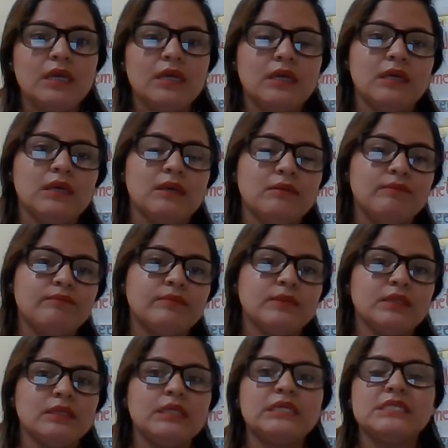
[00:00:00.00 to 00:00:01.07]

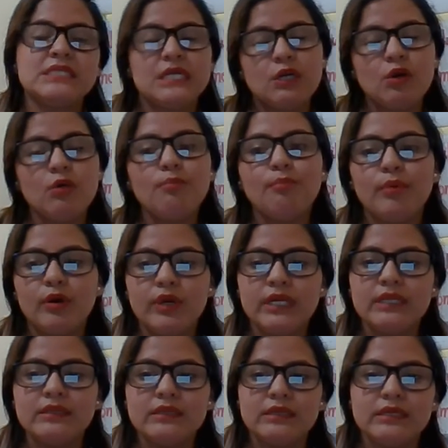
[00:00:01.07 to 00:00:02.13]
And the second
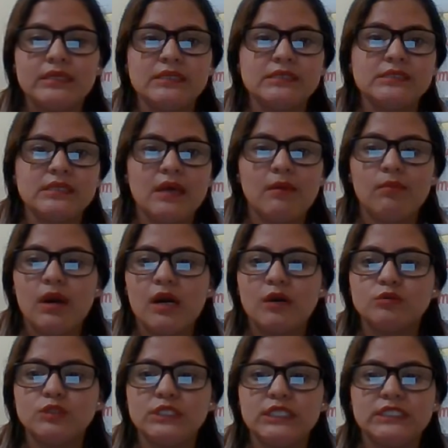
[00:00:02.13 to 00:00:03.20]
point is
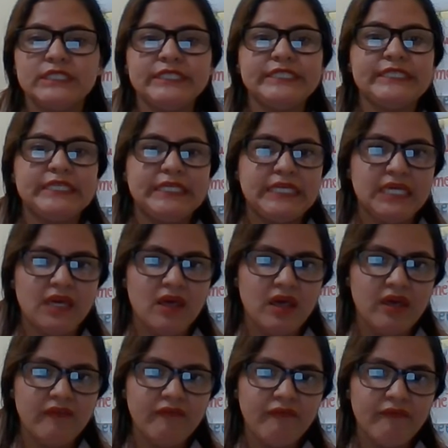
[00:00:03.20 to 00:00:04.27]
about the
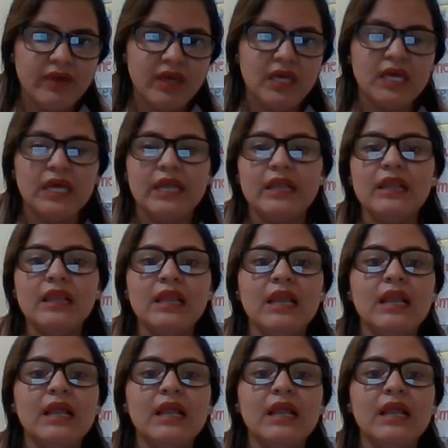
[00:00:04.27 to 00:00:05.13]
TEFL